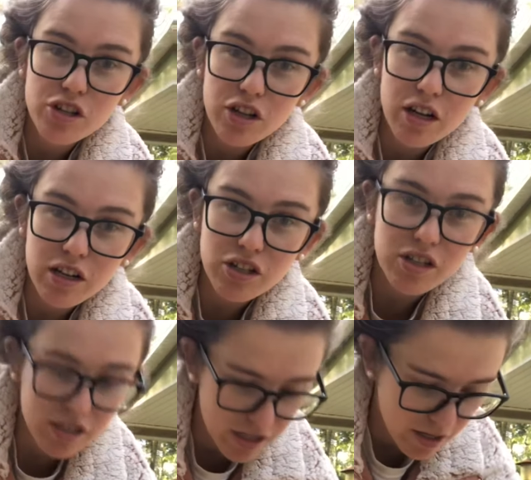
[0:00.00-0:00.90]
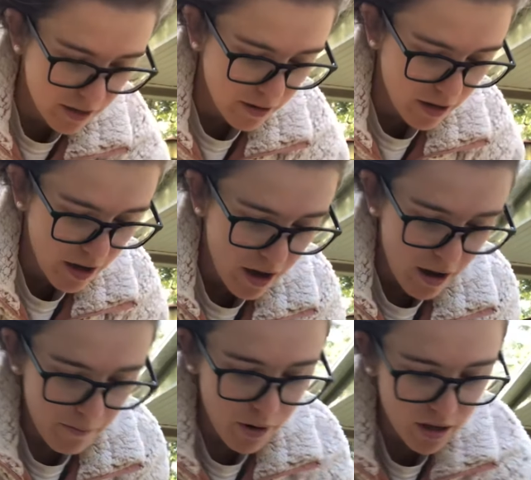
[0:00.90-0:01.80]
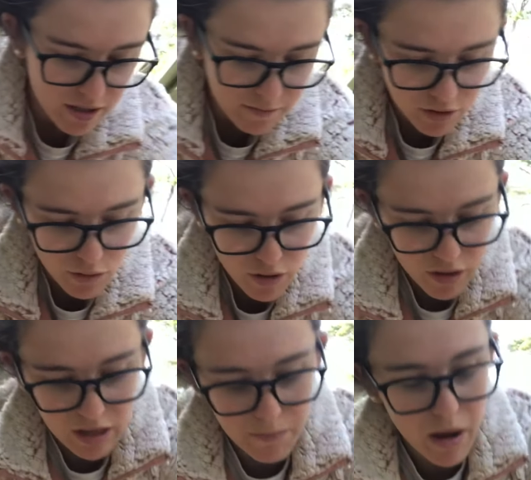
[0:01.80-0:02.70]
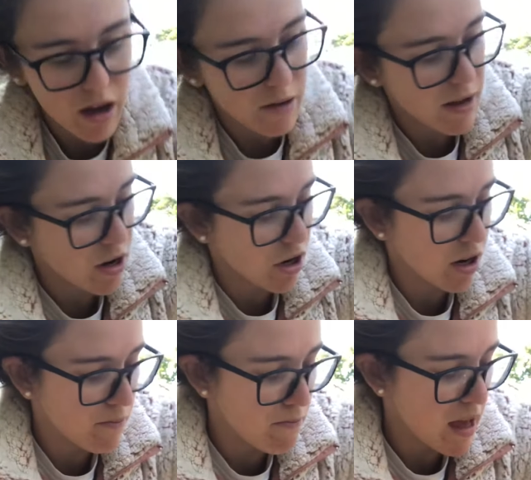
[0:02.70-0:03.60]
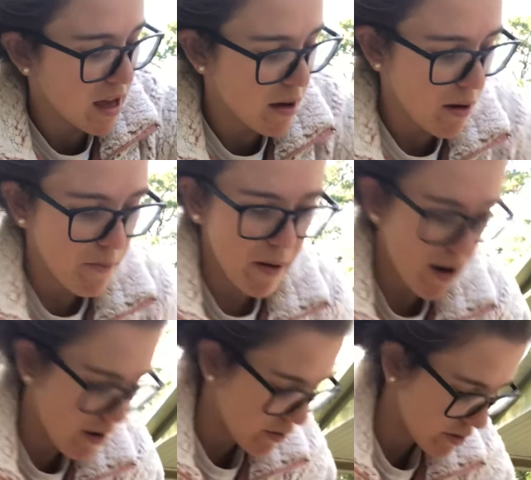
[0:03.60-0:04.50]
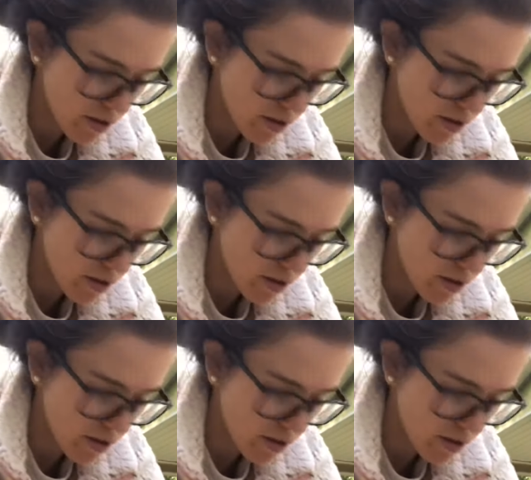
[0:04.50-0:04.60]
you're gonna just put some soil at the bottom here. You're gonna make about